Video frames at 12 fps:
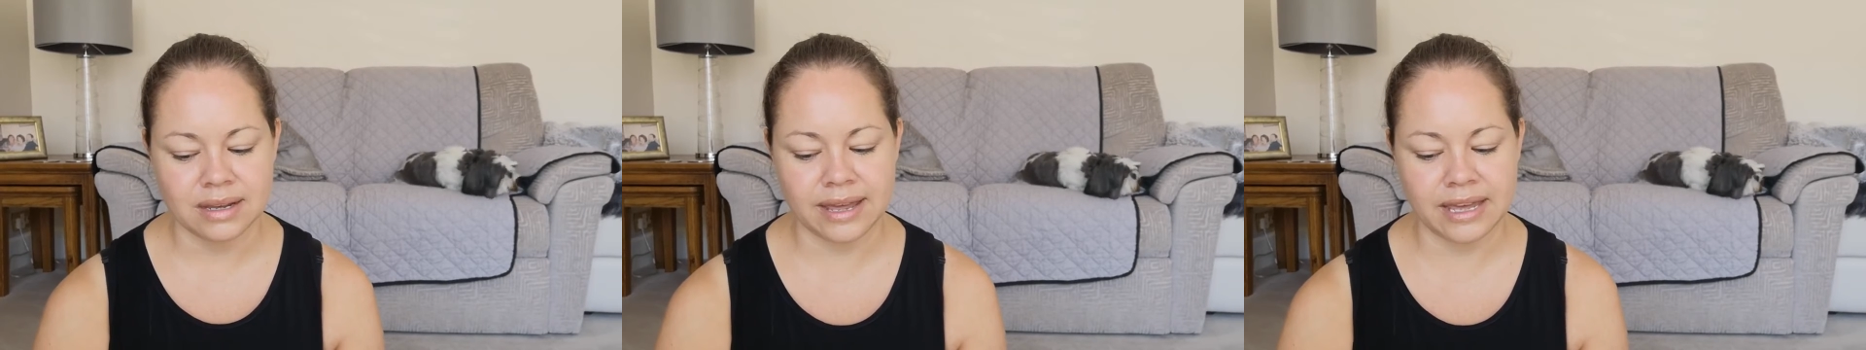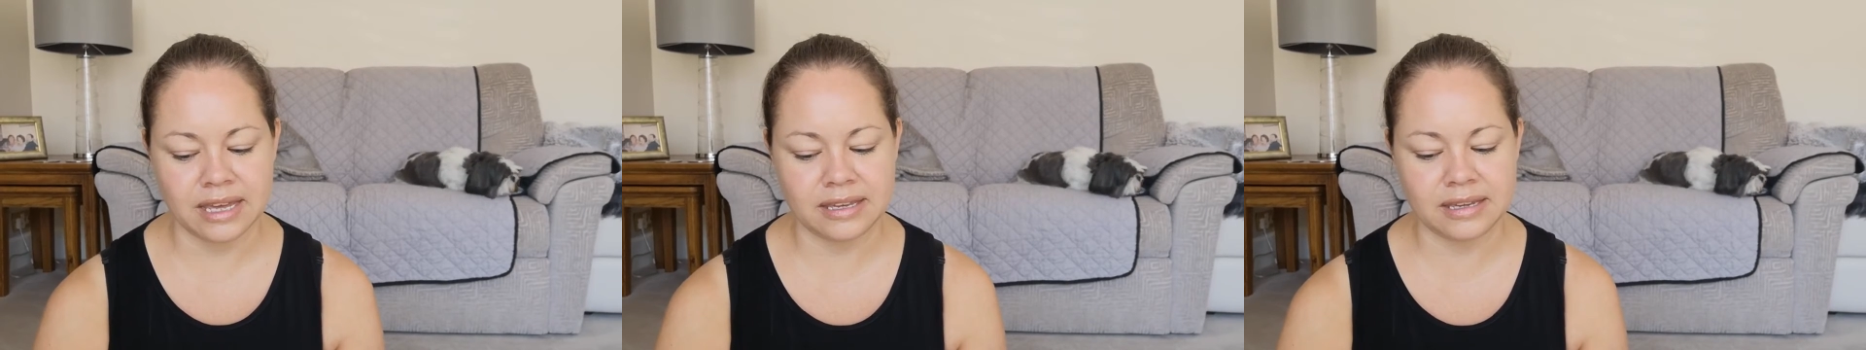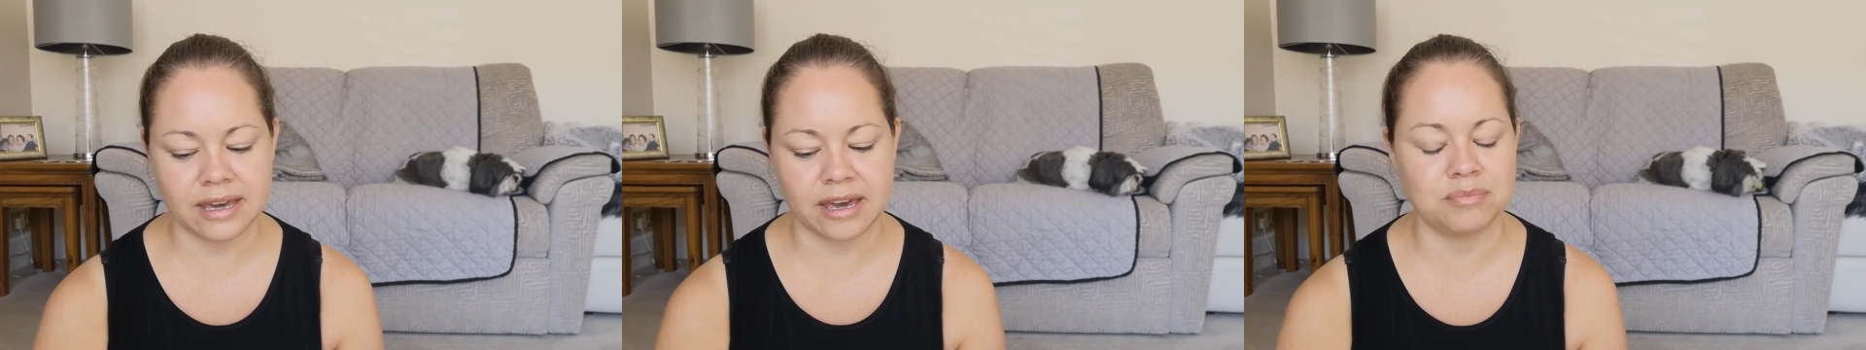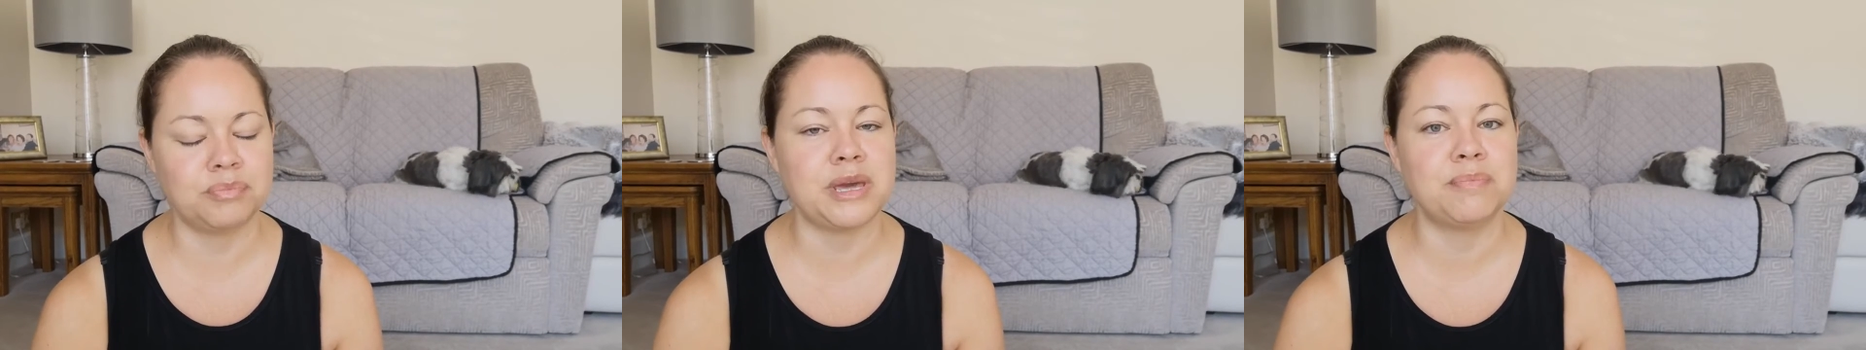
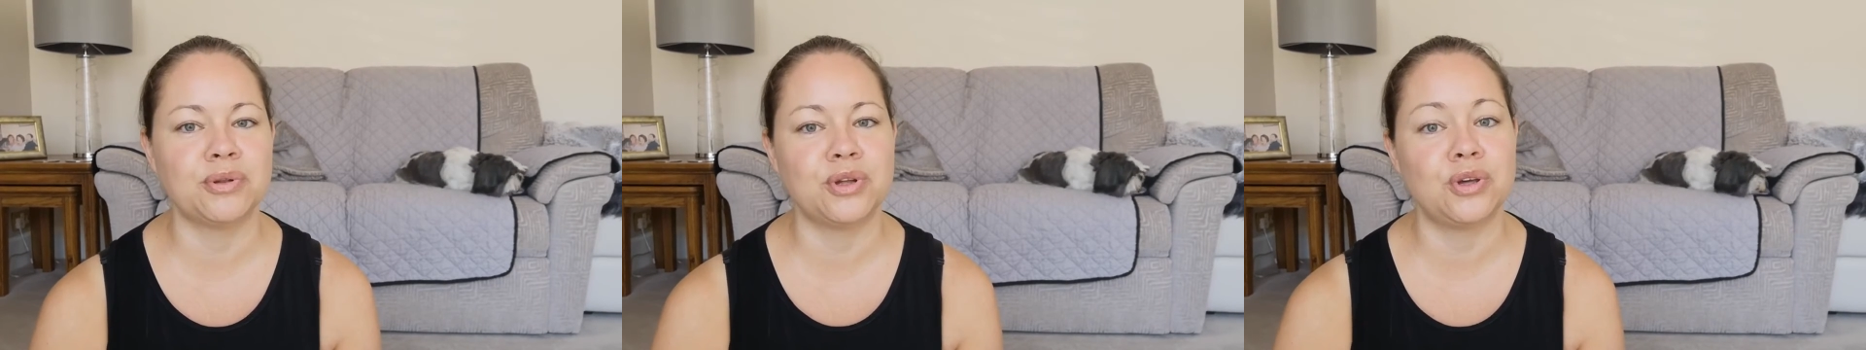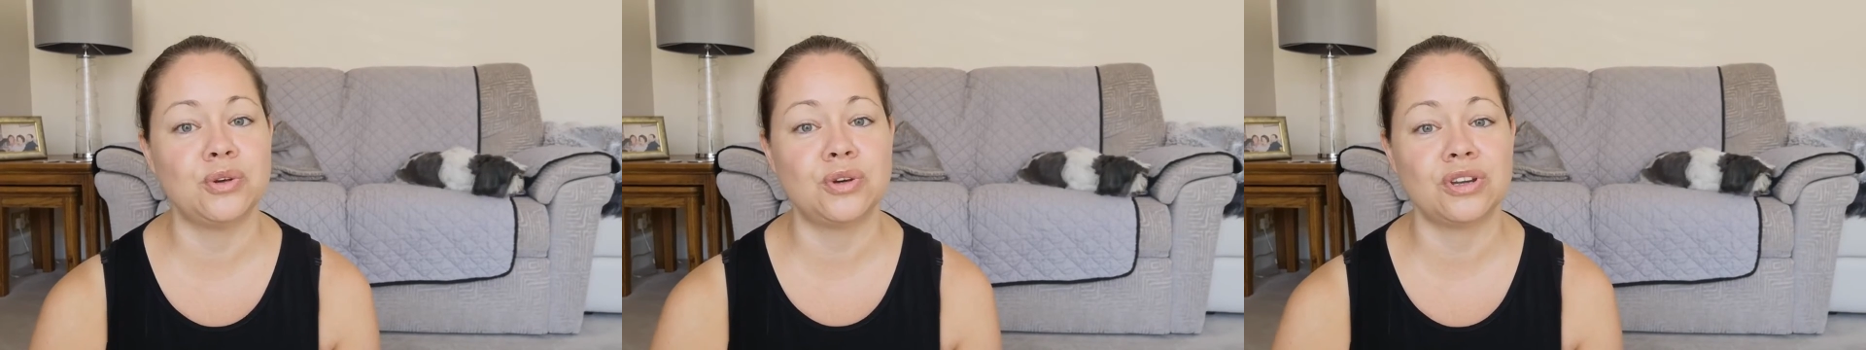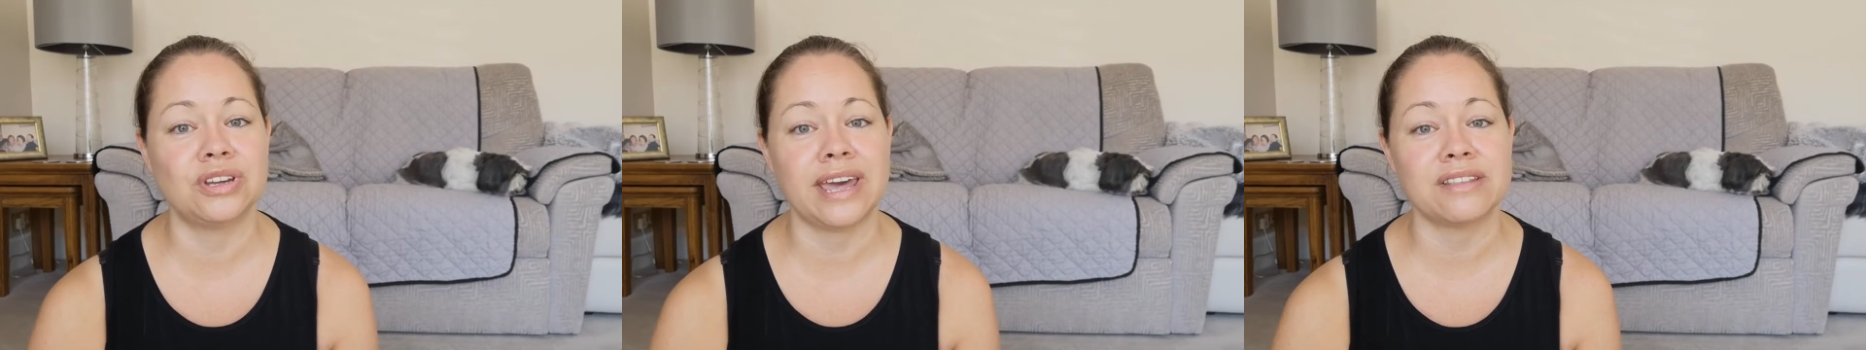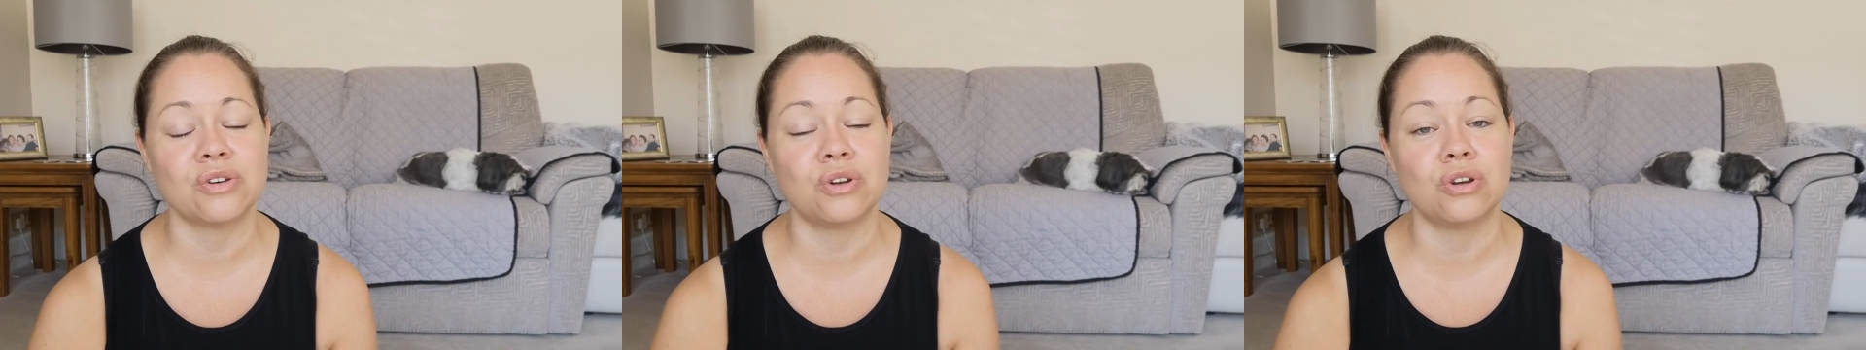like people who couldn't
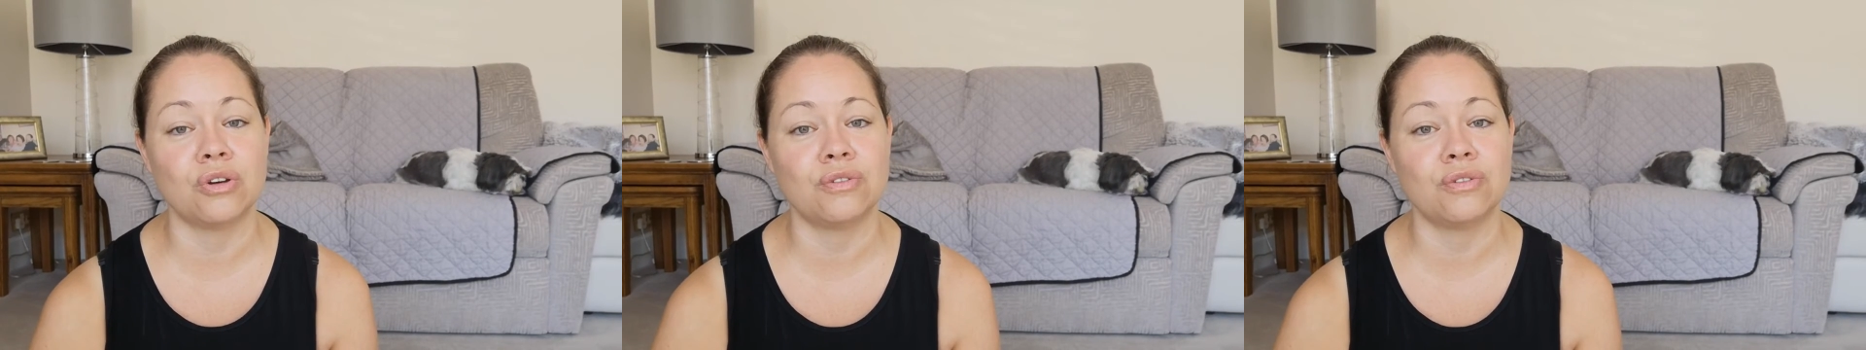get on and